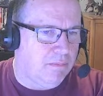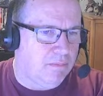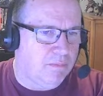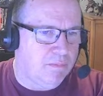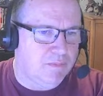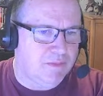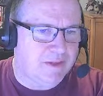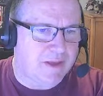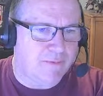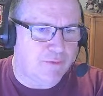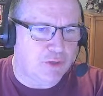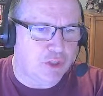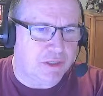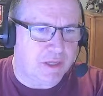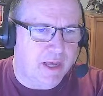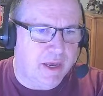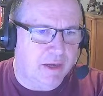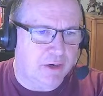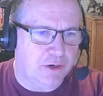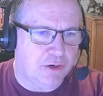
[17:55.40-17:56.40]
Savage
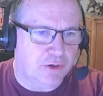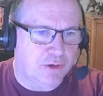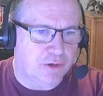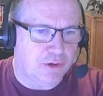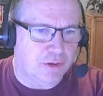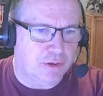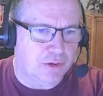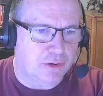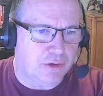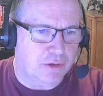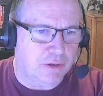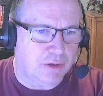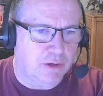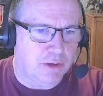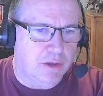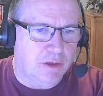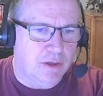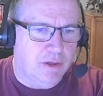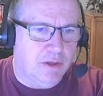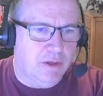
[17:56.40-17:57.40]
attacker,
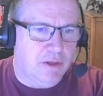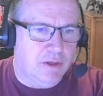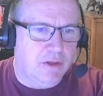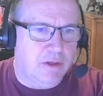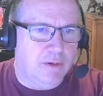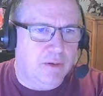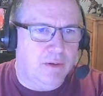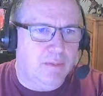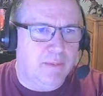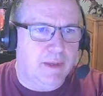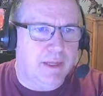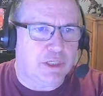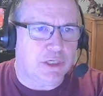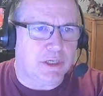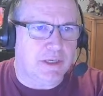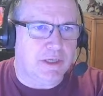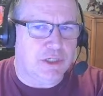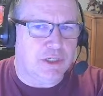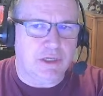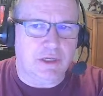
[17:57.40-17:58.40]
magic
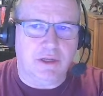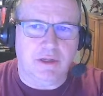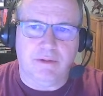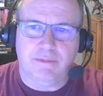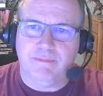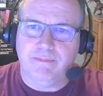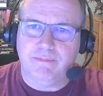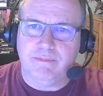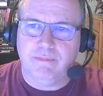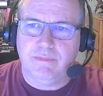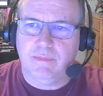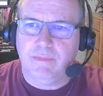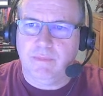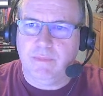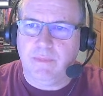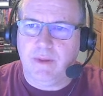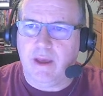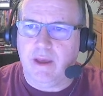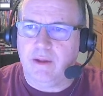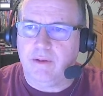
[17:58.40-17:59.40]
initiate.
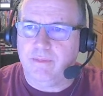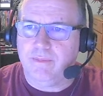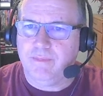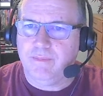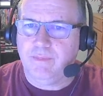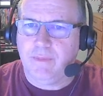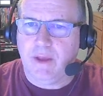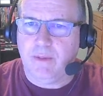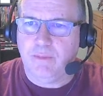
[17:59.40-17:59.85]
Yeah, I'm